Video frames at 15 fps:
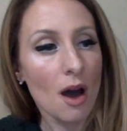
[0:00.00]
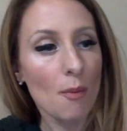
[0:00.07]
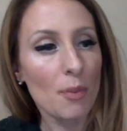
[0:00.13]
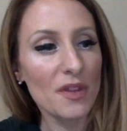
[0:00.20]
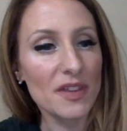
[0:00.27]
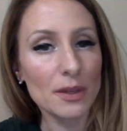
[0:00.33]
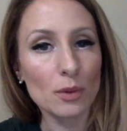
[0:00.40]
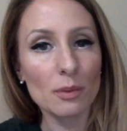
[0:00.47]

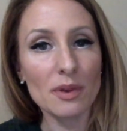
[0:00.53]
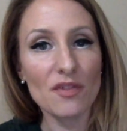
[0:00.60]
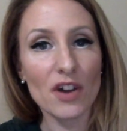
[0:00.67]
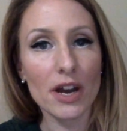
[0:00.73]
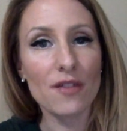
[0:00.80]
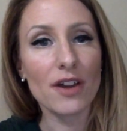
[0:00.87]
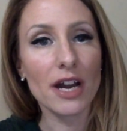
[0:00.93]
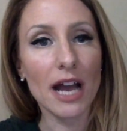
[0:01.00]
But this will be
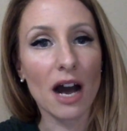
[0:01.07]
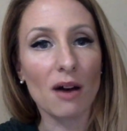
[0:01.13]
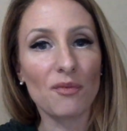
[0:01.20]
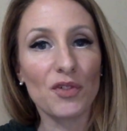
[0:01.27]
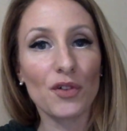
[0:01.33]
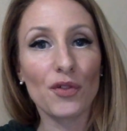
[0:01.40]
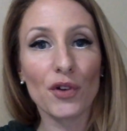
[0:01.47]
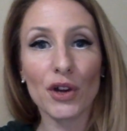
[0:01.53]
very, very
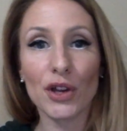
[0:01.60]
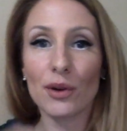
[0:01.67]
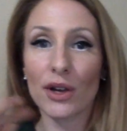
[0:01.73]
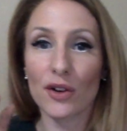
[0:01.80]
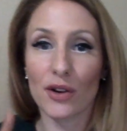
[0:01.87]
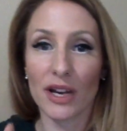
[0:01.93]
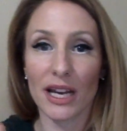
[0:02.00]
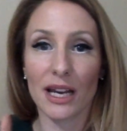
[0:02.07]
helpful for you in
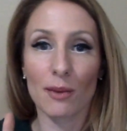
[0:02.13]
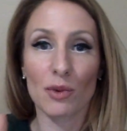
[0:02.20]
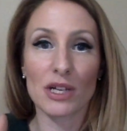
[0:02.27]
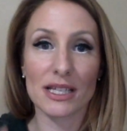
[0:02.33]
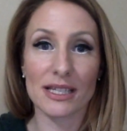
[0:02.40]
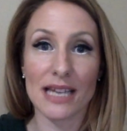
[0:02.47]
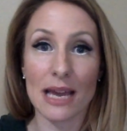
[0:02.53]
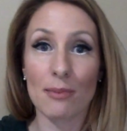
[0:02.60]
creating a more
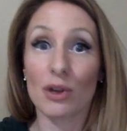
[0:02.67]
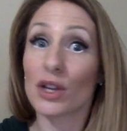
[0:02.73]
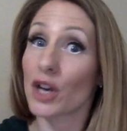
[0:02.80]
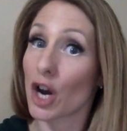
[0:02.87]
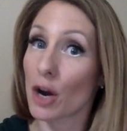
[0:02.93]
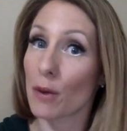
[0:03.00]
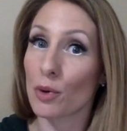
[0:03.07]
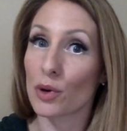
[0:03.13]
stable and
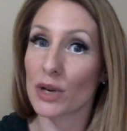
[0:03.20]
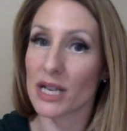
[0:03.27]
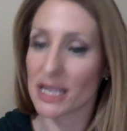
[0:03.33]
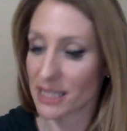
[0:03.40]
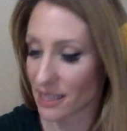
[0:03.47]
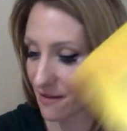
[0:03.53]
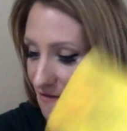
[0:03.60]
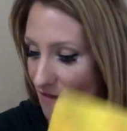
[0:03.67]

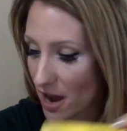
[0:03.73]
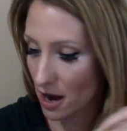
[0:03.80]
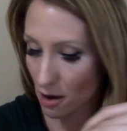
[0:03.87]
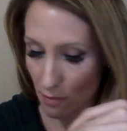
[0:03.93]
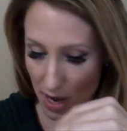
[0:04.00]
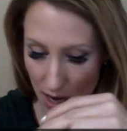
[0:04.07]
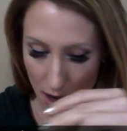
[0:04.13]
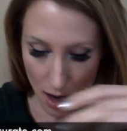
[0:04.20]
harmonious
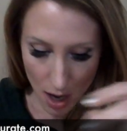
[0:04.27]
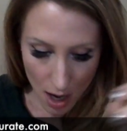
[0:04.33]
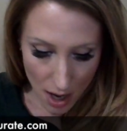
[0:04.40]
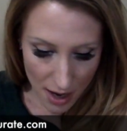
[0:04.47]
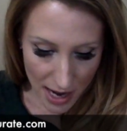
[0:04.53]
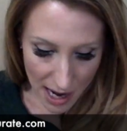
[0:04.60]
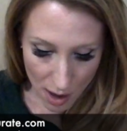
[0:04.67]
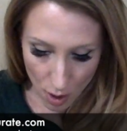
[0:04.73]
environment.
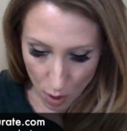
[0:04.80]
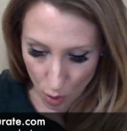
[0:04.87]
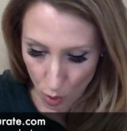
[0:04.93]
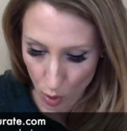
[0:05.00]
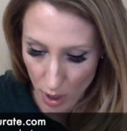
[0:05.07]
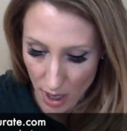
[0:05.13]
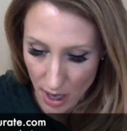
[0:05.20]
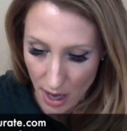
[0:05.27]

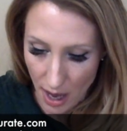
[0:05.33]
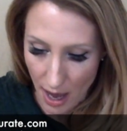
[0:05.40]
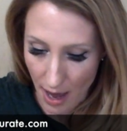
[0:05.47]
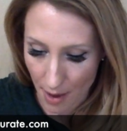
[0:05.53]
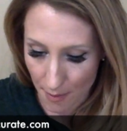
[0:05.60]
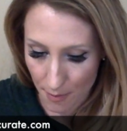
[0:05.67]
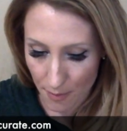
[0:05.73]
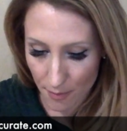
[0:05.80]
Now,
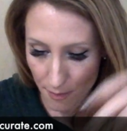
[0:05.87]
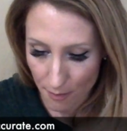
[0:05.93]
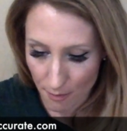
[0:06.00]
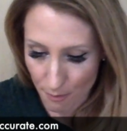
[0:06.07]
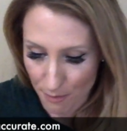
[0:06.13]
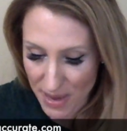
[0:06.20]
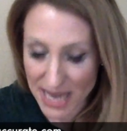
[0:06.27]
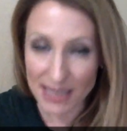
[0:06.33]
Um,
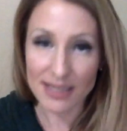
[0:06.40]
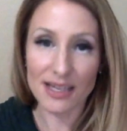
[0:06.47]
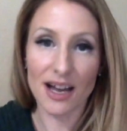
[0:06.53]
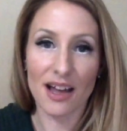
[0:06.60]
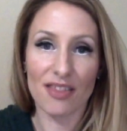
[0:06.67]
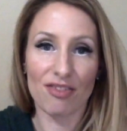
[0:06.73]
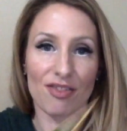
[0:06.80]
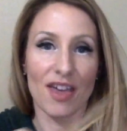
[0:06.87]
based
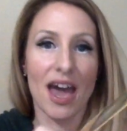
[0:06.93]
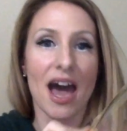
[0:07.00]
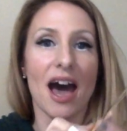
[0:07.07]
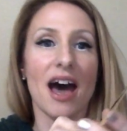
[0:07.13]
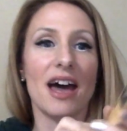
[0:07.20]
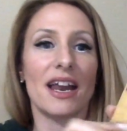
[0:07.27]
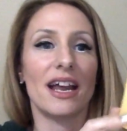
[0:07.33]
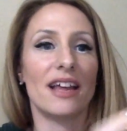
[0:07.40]
on
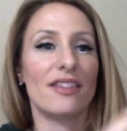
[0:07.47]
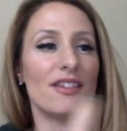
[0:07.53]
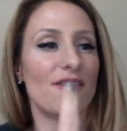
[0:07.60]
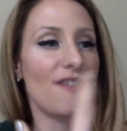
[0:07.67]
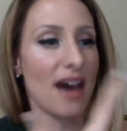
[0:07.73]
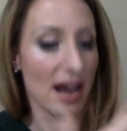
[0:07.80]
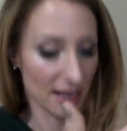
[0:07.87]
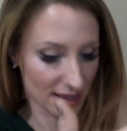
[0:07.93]
that and the
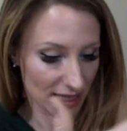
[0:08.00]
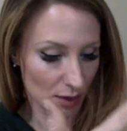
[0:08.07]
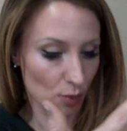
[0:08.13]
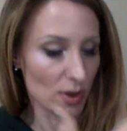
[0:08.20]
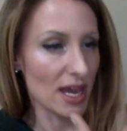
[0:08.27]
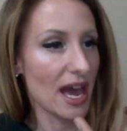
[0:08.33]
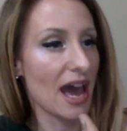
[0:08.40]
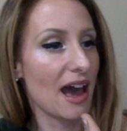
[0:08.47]
fact that
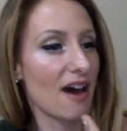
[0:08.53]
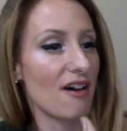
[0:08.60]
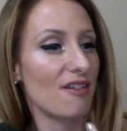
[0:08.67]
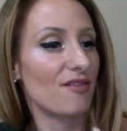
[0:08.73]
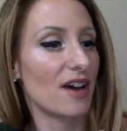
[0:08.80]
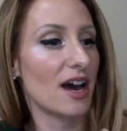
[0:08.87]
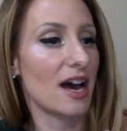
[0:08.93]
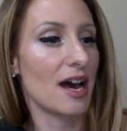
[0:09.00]
we have
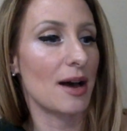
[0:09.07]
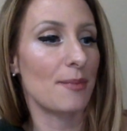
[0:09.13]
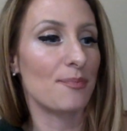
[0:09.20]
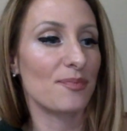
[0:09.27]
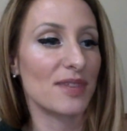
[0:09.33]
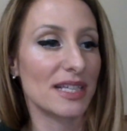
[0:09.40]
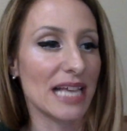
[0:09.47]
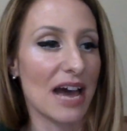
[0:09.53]

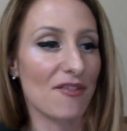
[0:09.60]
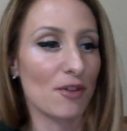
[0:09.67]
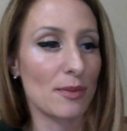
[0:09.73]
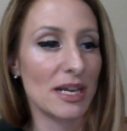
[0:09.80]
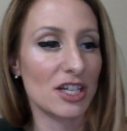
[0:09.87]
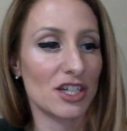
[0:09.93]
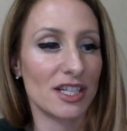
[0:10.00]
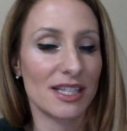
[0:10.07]
um, this
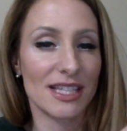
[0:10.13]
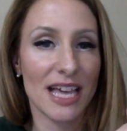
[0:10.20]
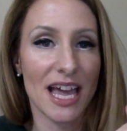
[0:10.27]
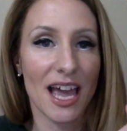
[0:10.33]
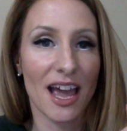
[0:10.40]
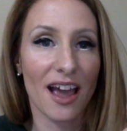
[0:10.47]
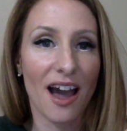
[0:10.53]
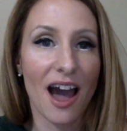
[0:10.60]
affirmation
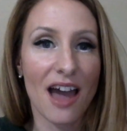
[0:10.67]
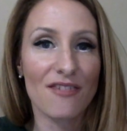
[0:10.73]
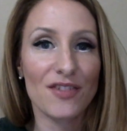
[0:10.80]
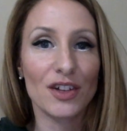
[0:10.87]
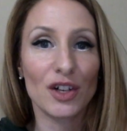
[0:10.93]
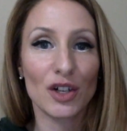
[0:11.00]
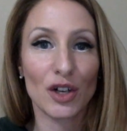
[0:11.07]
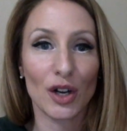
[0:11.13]
saying, I
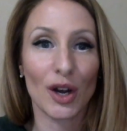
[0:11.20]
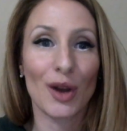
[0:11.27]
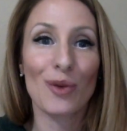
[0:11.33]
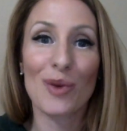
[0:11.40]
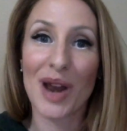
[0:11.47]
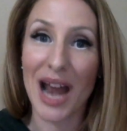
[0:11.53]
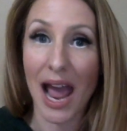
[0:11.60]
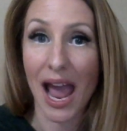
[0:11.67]
feel good
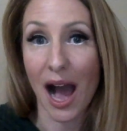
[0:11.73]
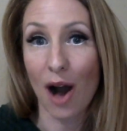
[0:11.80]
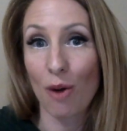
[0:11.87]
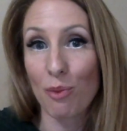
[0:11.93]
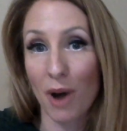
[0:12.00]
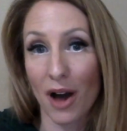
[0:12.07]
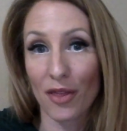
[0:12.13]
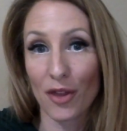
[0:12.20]
when I
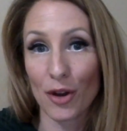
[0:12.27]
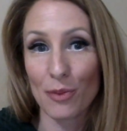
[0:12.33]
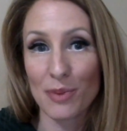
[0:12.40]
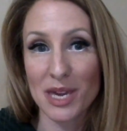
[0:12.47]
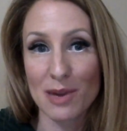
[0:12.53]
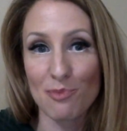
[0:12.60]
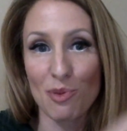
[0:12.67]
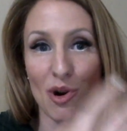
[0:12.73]
help other
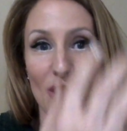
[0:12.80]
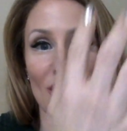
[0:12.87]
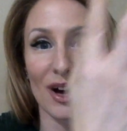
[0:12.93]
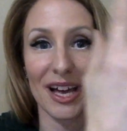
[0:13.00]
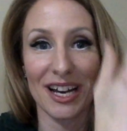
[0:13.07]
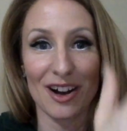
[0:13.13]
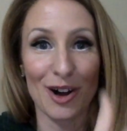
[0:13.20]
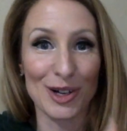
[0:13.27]
people,
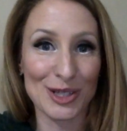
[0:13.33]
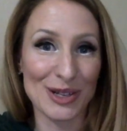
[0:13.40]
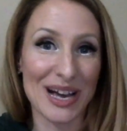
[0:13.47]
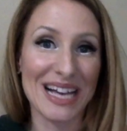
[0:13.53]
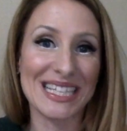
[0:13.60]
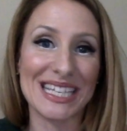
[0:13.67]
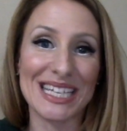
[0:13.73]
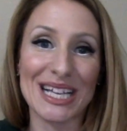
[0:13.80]
and it also
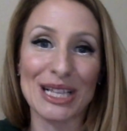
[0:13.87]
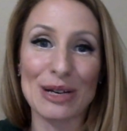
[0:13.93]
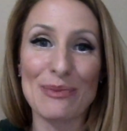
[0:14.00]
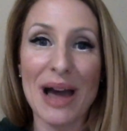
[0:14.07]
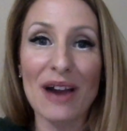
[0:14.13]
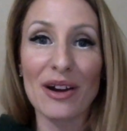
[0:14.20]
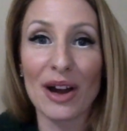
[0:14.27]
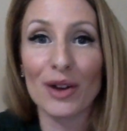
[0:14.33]
has a yellow
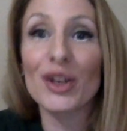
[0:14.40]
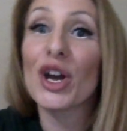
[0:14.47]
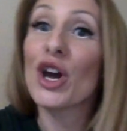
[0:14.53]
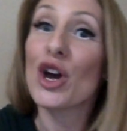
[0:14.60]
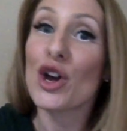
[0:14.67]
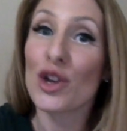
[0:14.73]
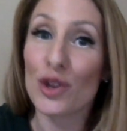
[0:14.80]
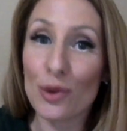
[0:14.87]
background,
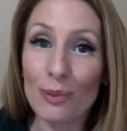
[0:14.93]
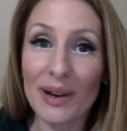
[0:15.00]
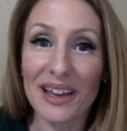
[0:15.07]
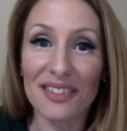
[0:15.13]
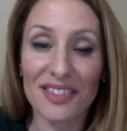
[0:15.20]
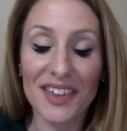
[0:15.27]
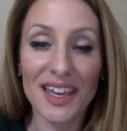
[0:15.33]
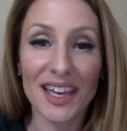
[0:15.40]
you
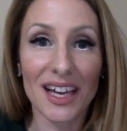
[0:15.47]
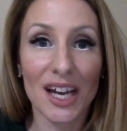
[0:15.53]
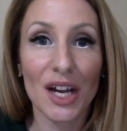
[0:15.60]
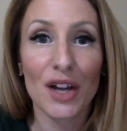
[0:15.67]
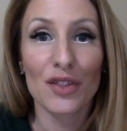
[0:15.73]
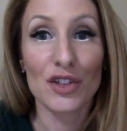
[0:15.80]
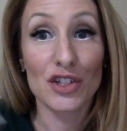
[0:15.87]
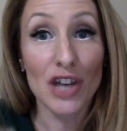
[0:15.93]
might think
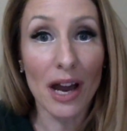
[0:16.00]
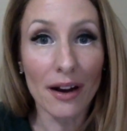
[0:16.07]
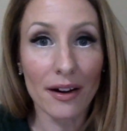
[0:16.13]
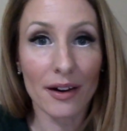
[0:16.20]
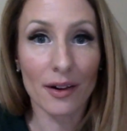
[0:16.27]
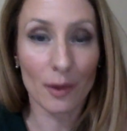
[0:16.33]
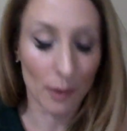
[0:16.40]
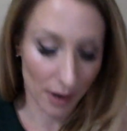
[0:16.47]
the
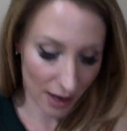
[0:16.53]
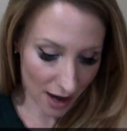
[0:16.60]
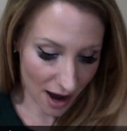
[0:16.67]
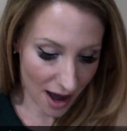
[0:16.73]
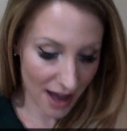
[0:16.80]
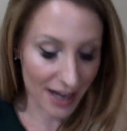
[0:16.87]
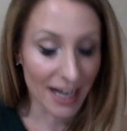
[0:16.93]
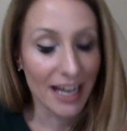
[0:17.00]
chakra to work
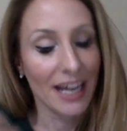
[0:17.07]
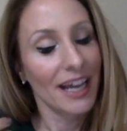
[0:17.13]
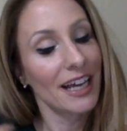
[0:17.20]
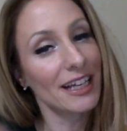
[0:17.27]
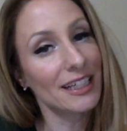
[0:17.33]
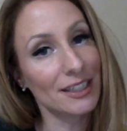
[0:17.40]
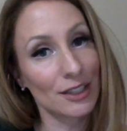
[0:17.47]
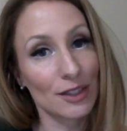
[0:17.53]
on
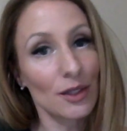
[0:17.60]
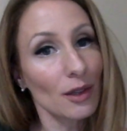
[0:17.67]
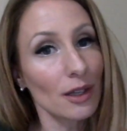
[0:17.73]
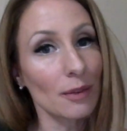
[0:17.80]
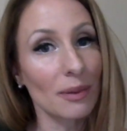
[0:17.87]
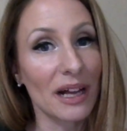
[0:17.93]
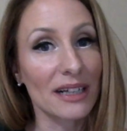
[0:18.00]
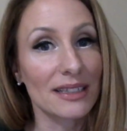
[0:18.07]
is your solar
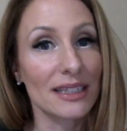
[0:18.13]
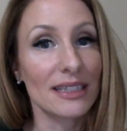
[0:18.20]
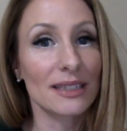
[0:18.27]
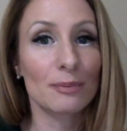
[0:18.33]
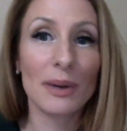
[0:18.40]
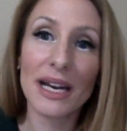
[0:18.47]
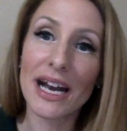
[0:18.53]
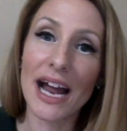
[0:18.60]
plexus,
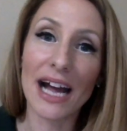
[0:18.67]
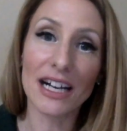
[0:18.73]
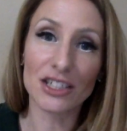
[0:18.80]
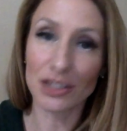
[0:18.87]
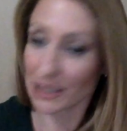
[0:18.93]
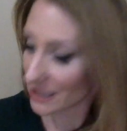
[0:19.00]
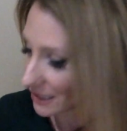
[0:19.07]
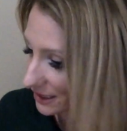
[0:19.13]
but it
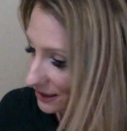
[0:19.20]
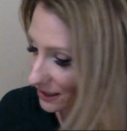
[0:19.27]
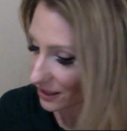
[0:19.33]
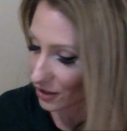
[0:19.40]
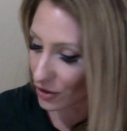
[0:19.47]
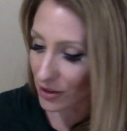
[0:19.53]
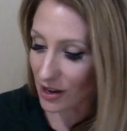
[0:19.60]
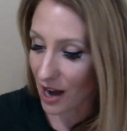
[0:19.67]
actually isn't.
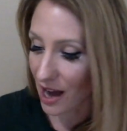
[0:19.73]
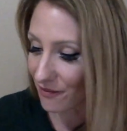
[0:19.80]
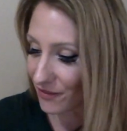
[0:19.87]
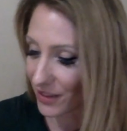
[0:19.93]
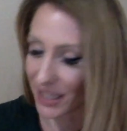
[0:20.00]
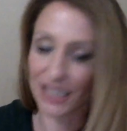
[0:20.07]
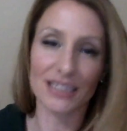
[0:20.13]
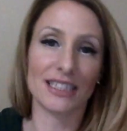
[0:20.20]
Your
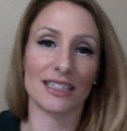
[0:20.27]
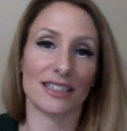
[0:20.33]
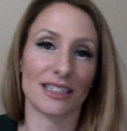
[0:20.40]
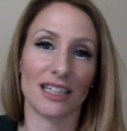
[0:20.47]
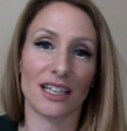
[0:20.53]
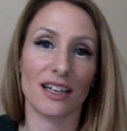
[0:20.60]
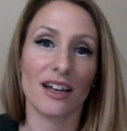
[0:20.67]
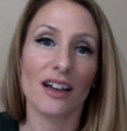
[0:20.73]
confidence
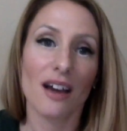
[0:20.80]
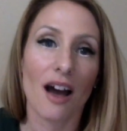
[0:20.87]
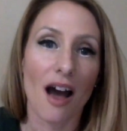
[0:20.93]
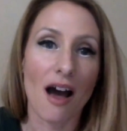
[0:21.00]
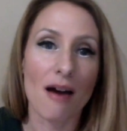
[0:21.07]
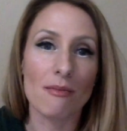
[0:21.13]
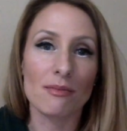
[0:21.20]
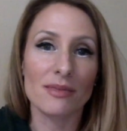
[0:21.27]
isn't
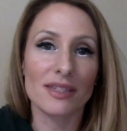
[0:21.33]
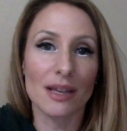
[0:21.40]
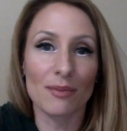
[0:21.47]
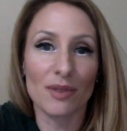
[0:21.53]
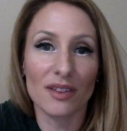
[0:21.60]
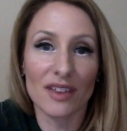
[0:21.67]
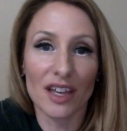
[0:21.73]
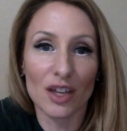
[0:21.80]
um,
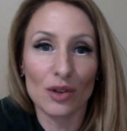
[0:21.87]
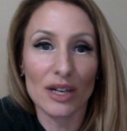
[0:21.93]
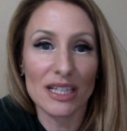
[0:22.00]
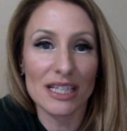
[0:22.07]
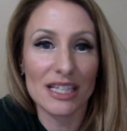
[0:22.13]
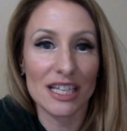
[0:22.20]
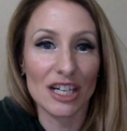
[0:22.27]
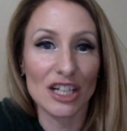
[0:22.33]
something that you
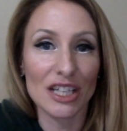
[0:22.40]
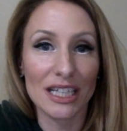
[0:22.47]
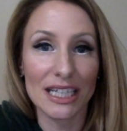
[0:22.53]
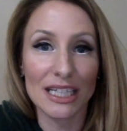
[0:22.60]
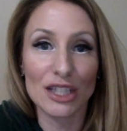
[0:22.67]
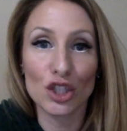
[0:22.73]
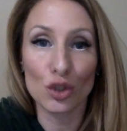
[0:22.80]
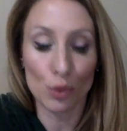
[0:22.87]
necessarily
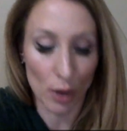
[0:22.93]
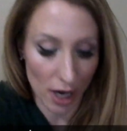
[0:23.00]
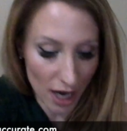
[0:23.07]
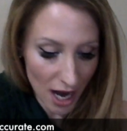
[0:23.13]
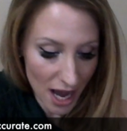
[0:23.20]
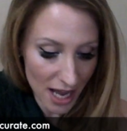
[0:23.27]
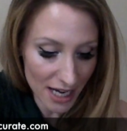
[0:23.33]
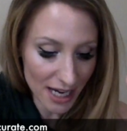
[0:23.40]
need to work
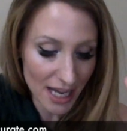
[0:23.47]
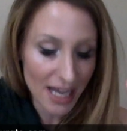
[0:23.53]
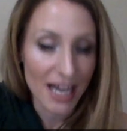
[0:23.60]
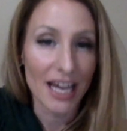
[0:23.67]
on.